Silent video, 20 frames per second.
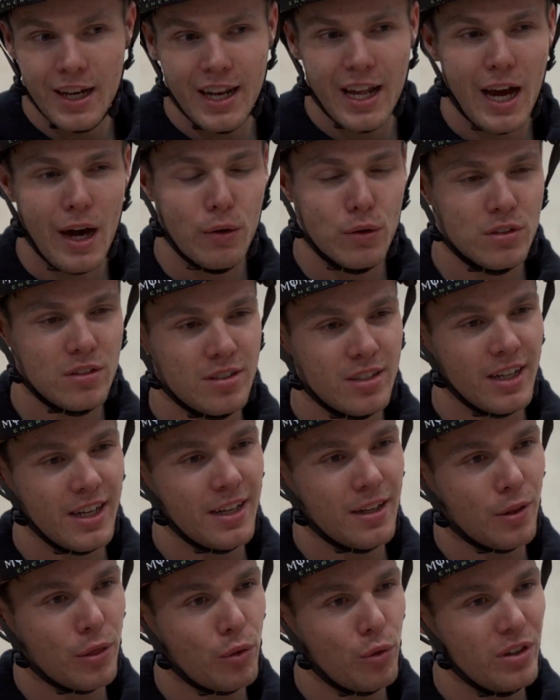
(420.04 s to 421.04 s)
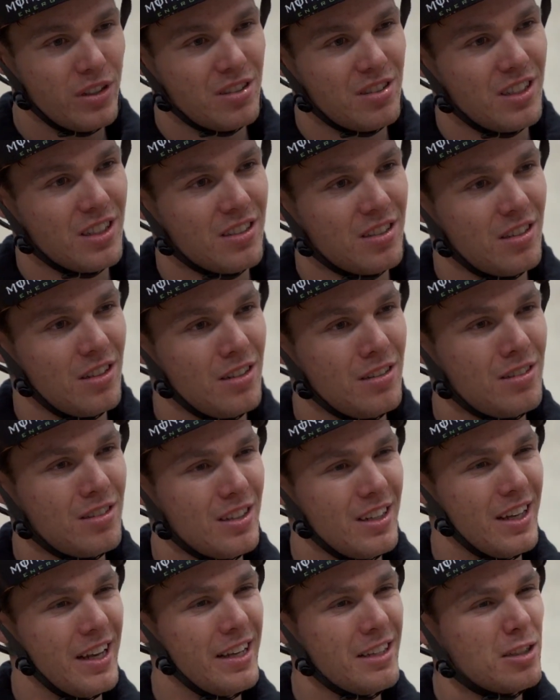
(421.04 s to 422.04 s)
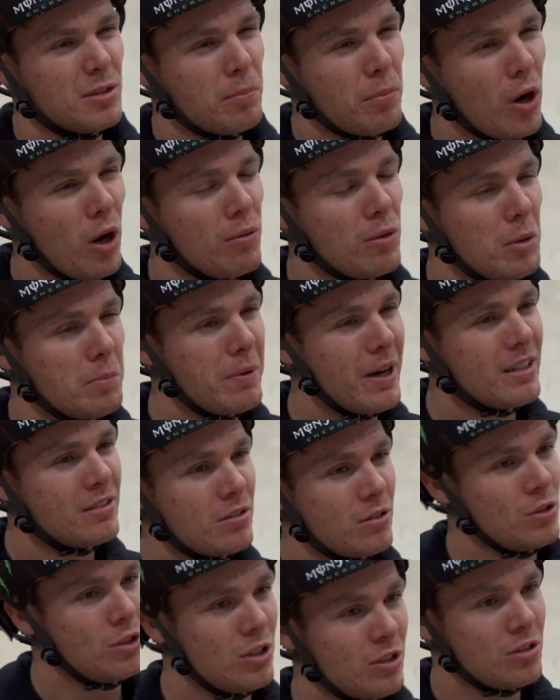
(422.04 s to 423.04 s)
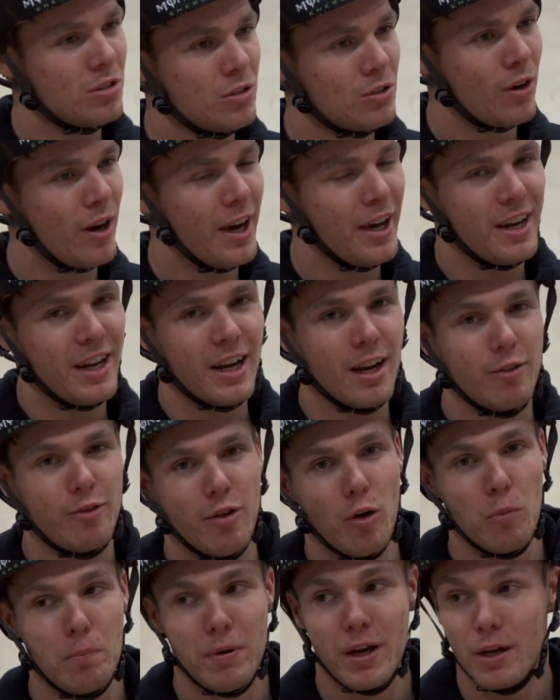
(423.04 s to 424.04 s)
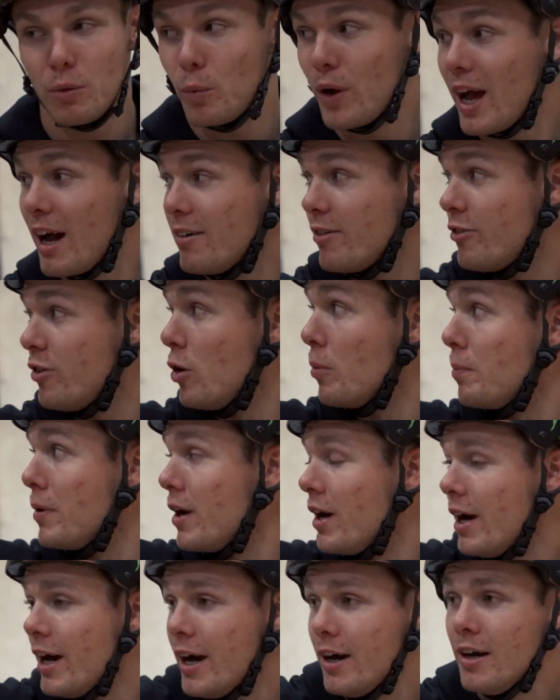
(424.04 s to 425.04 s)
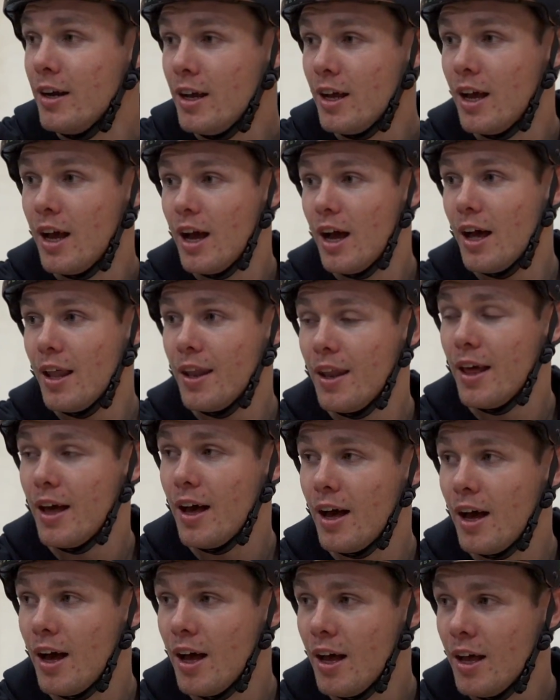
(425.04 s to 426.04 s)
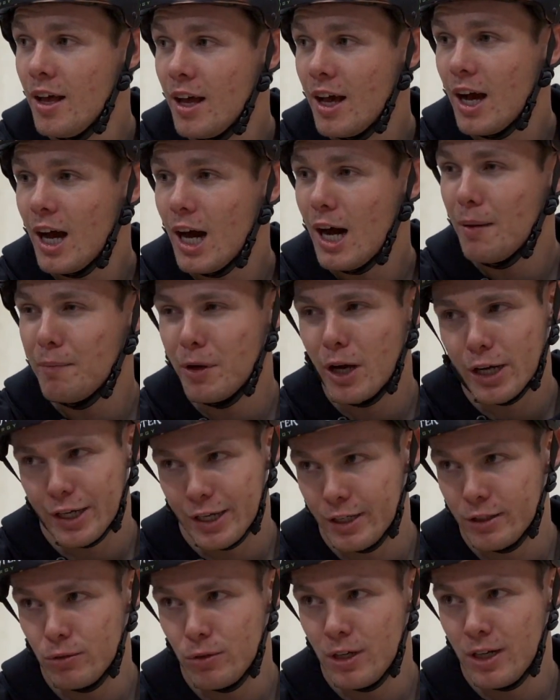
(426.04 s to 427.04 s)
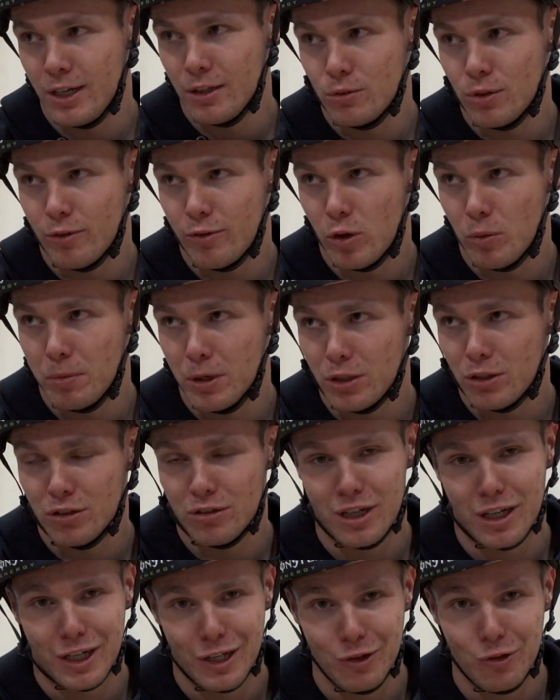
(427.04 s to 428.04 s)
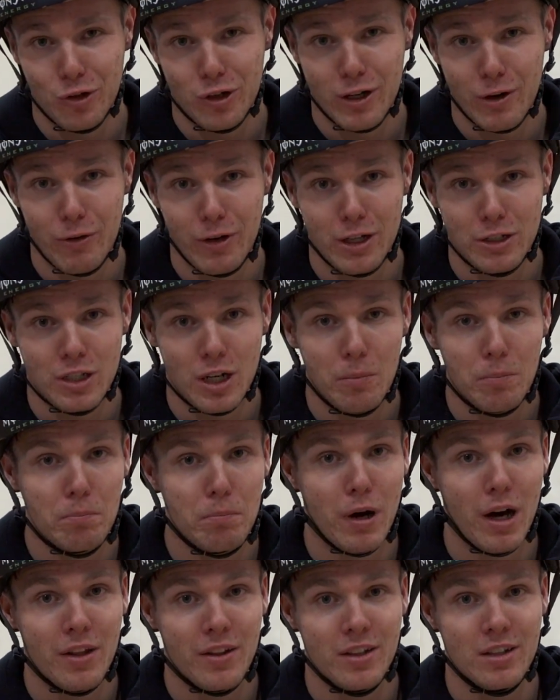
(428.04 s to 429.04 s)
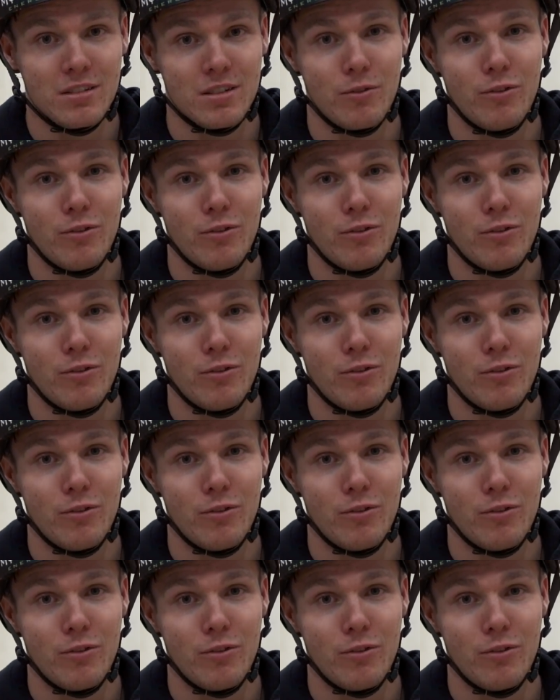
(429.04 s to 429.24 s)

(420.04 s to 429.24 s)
And I would say 360s is probably best to just try it in a foam pit. We have a foam pit here, and I'm not gonna do it into a foam pit because I can do it on a real jump, but it's a